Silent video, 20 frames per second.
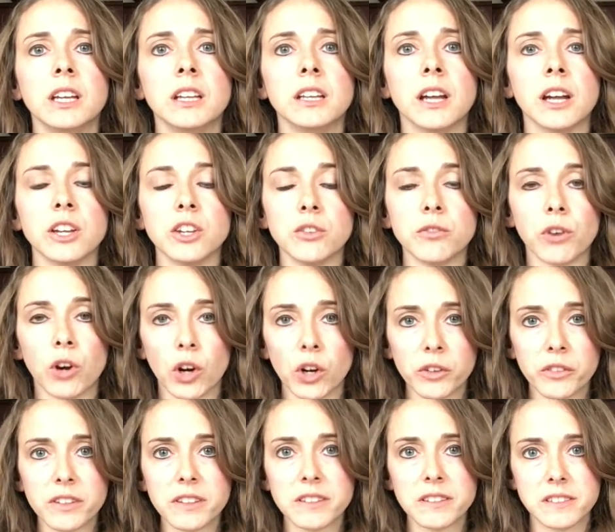Now, you've
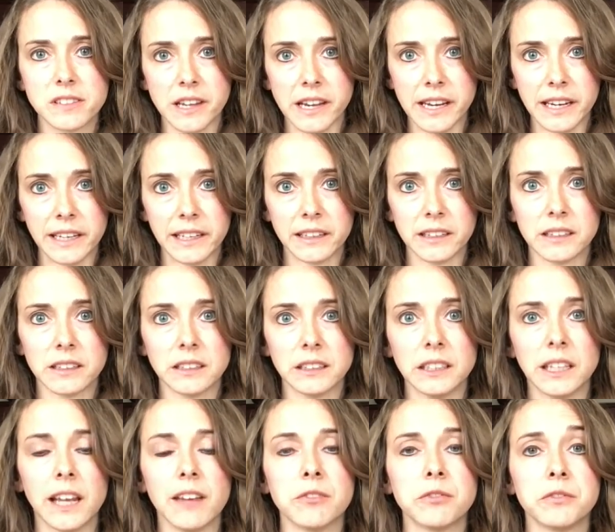heard the saying,
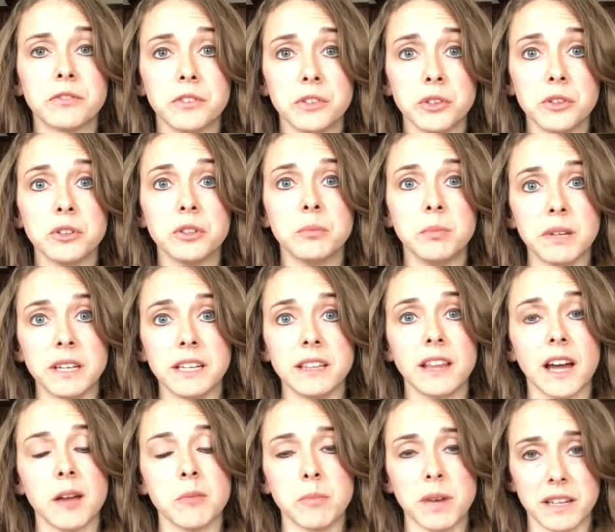let food be
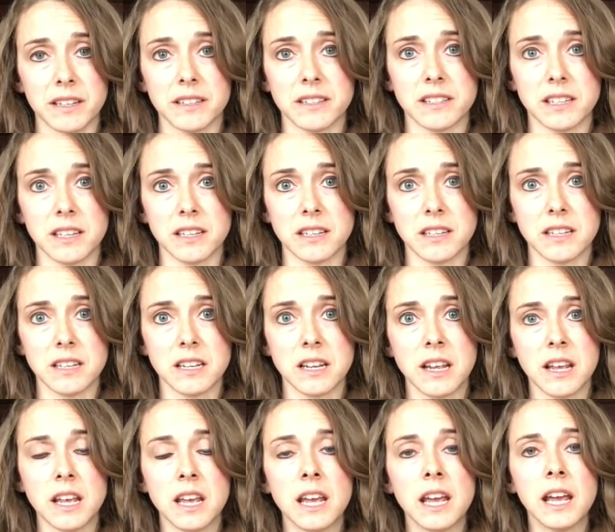thy medicine.
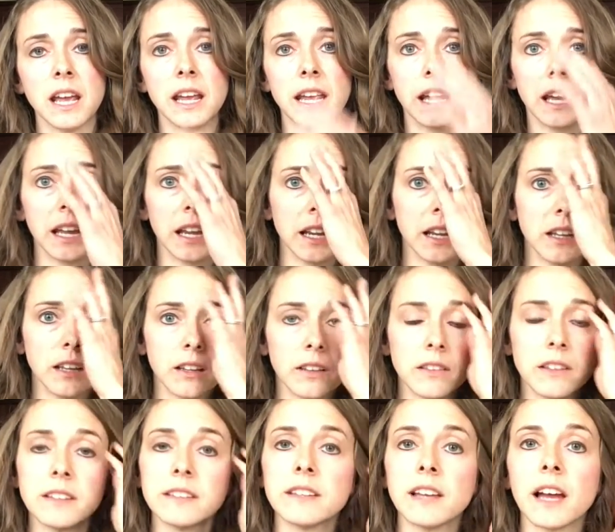And
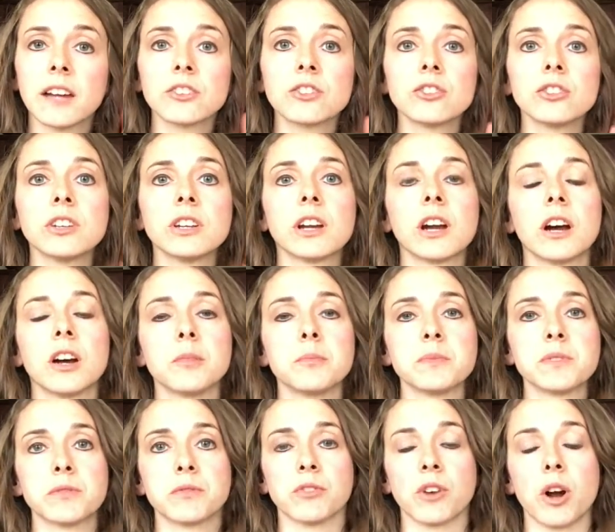this actually comes
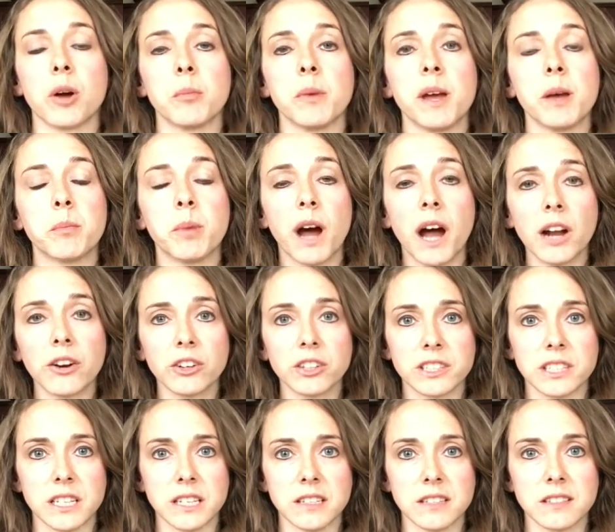from
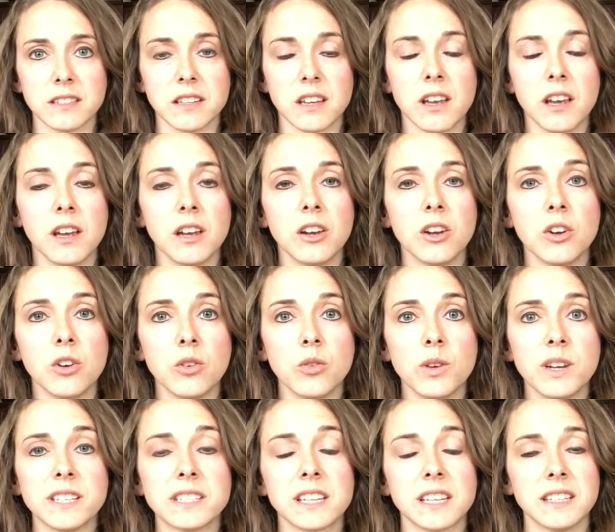Hippocrates, who
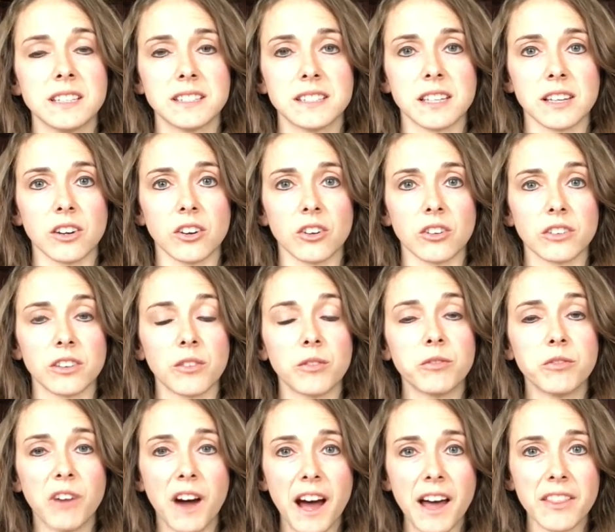is considered the
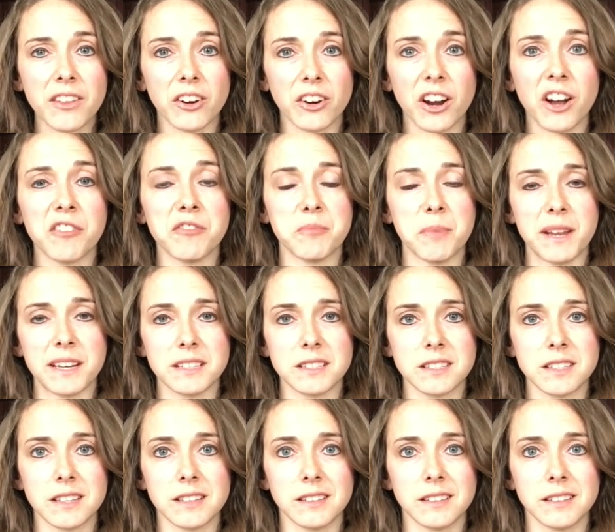father of medicine.